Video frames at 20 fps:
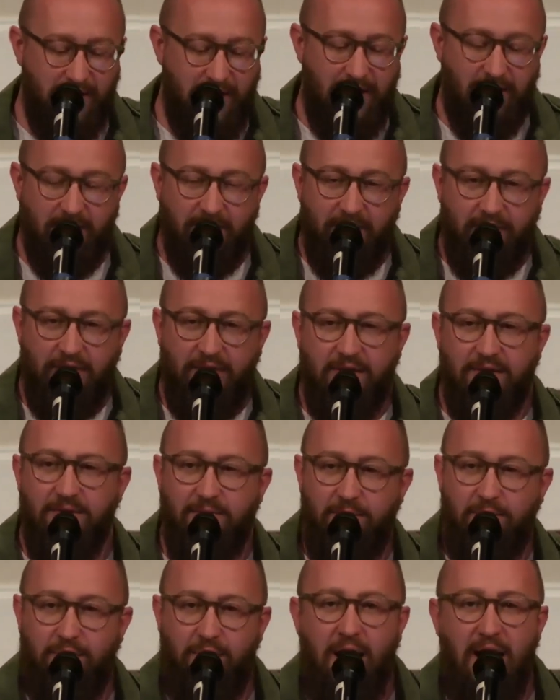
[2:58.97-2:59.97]
that
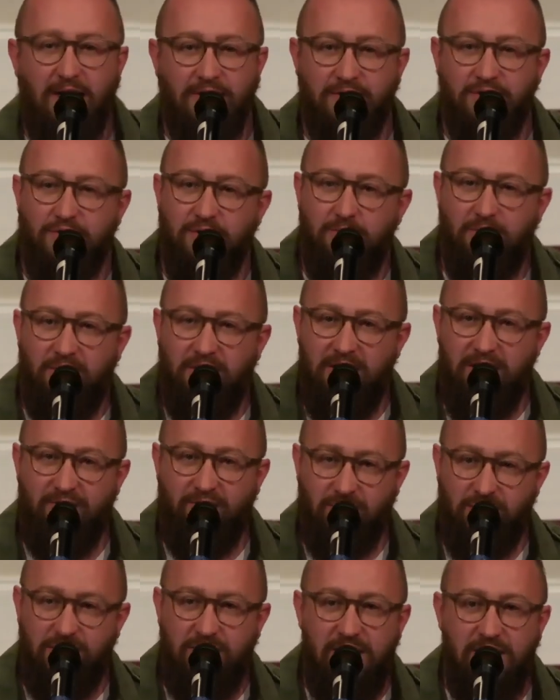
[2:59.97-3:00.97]
practice or
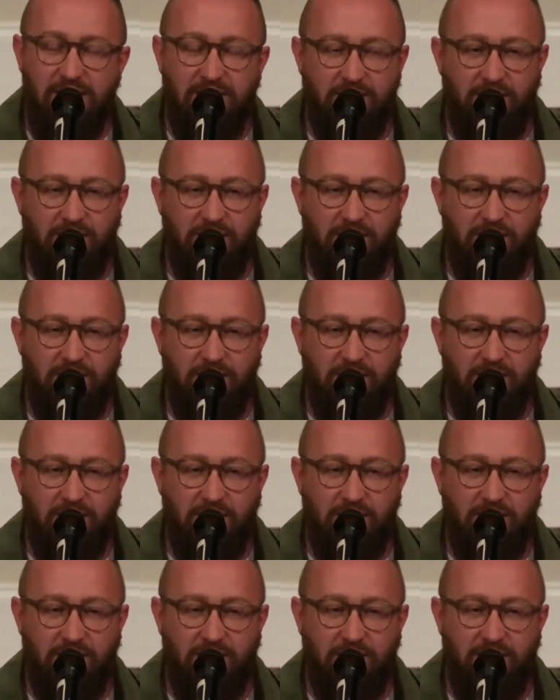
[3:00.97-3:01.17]
believe or teach a